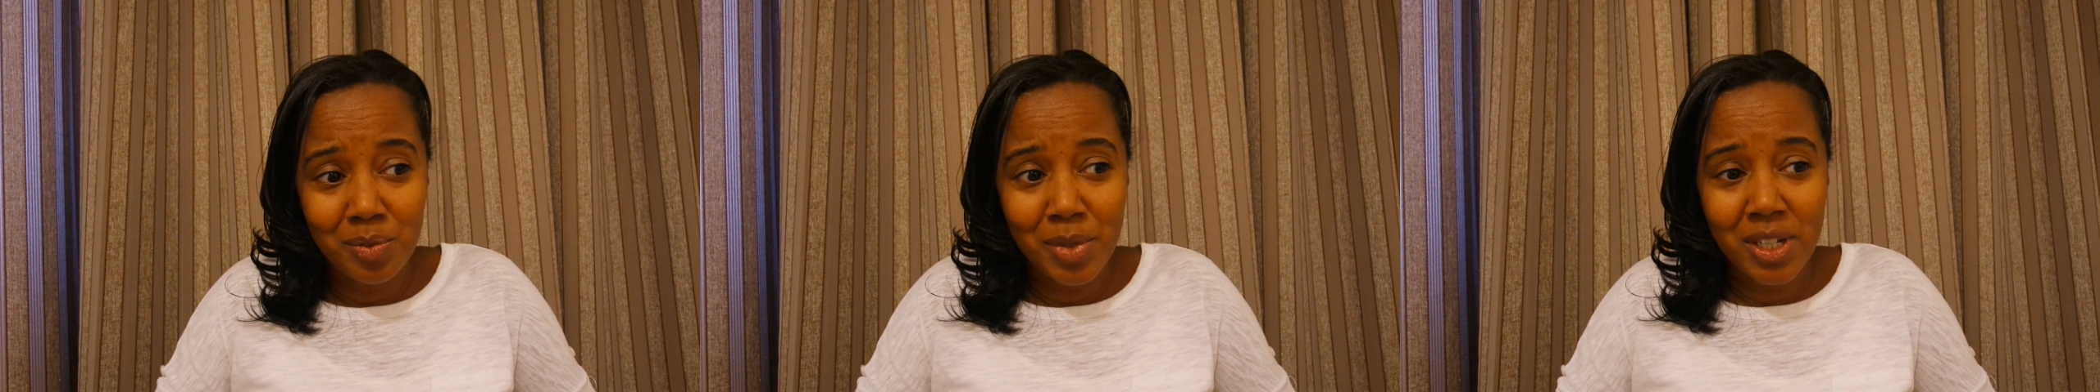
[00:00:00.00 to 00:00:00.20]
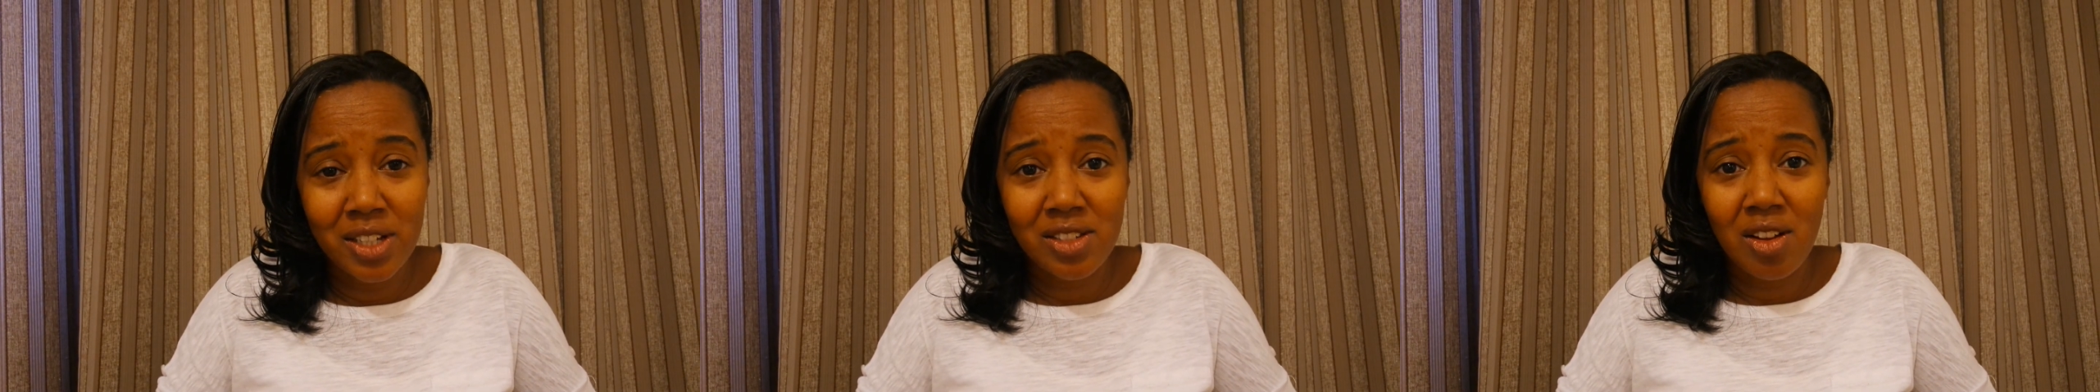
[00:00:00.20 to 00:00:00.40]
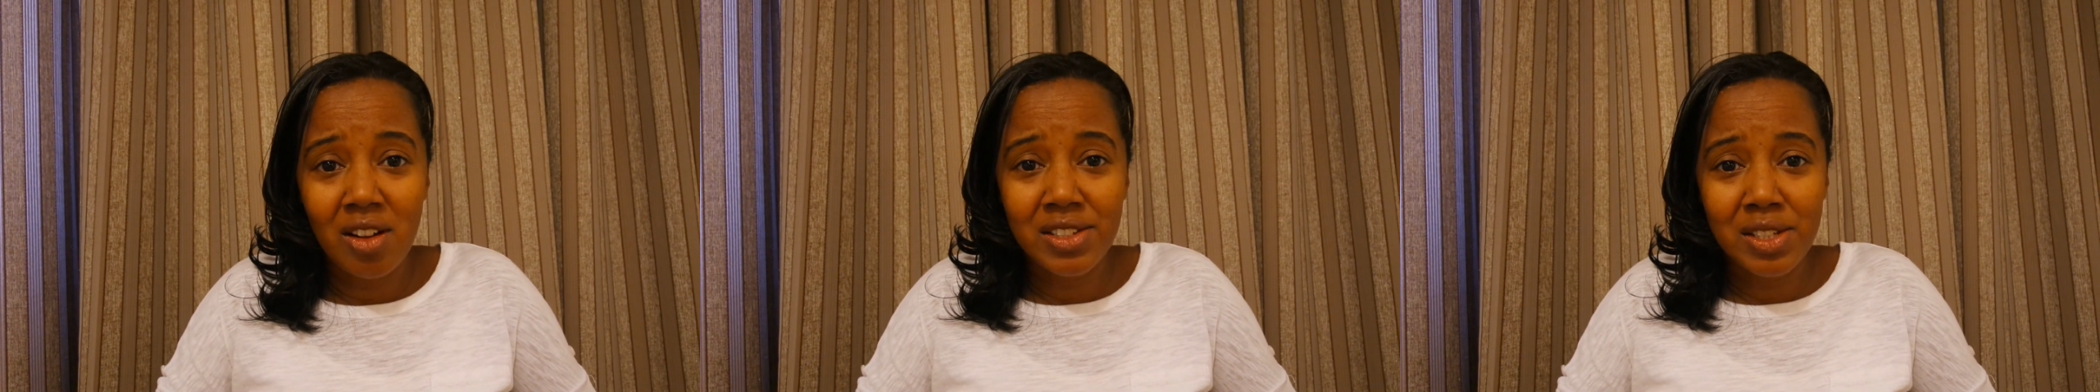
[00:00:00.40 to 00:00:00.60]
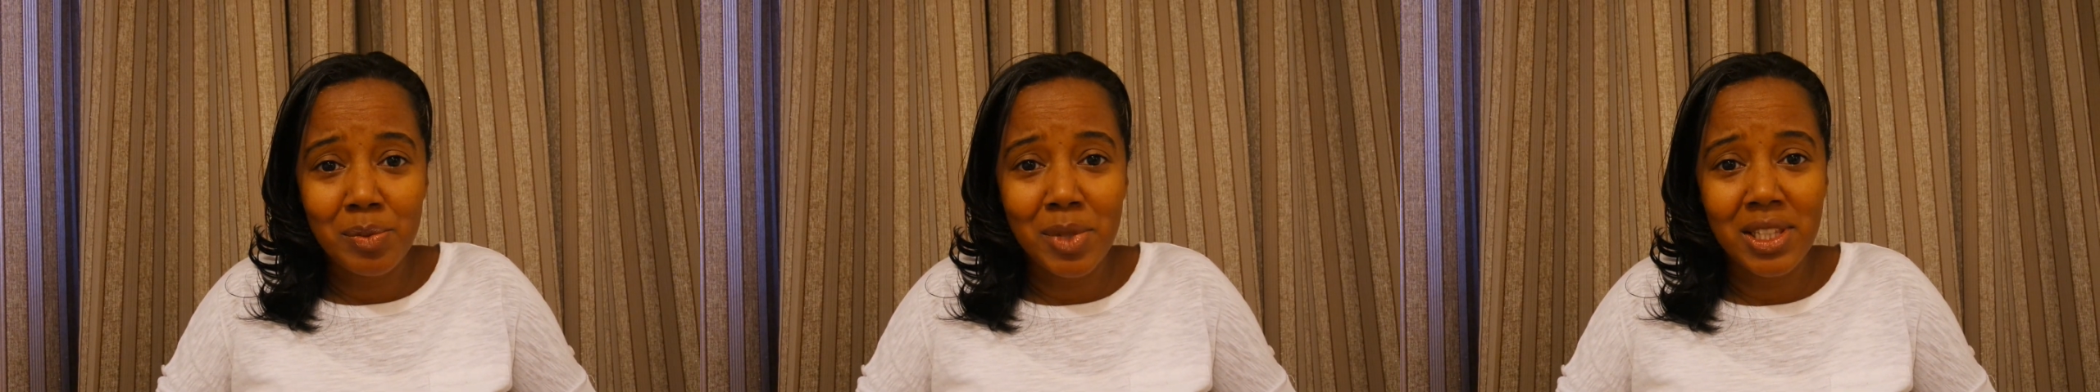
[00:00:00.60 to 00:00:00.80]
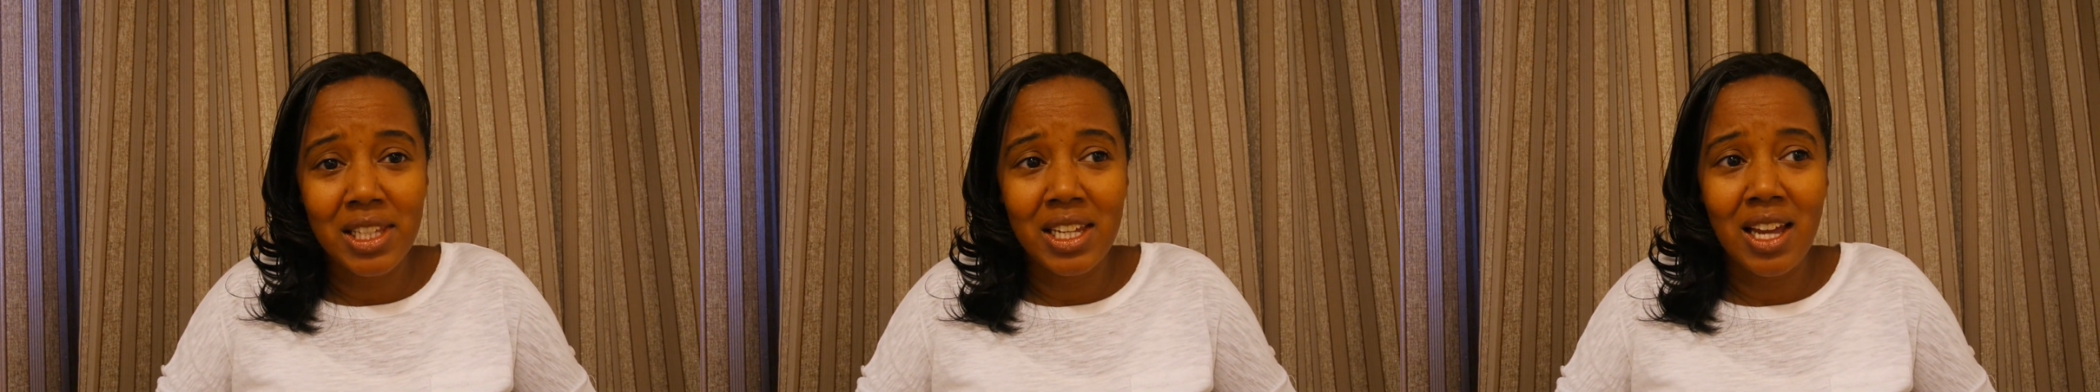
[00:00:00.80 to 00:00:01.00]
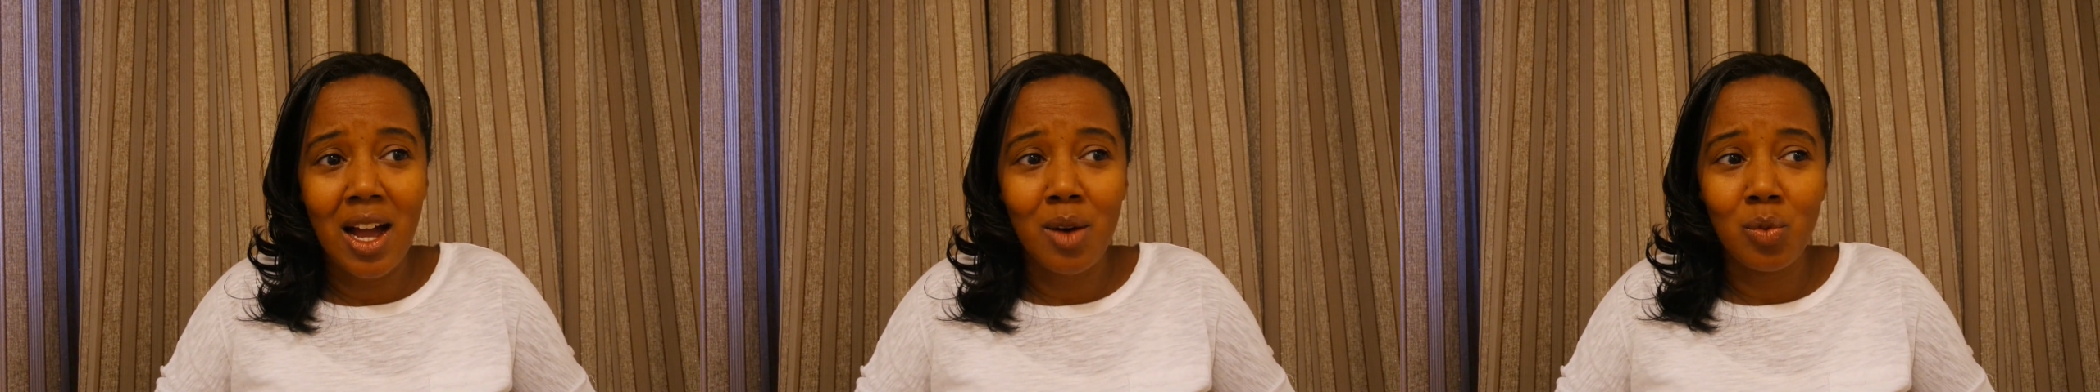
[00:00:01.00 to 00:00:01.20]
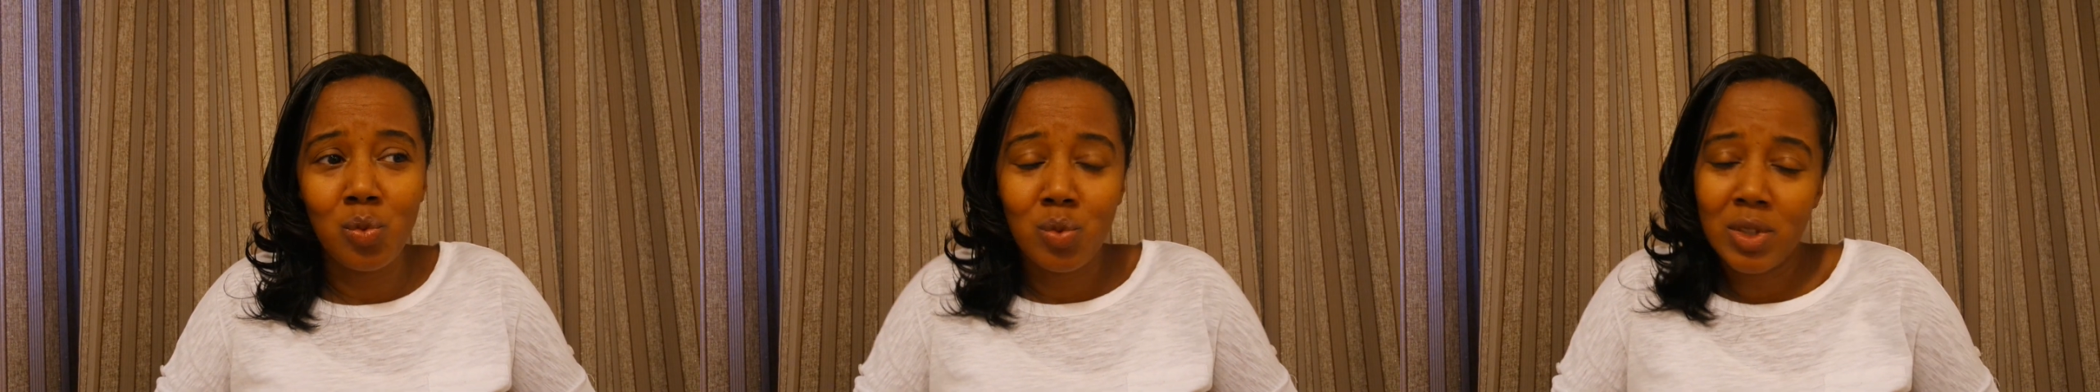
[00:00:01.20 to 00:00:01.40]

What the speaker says: because ultimately I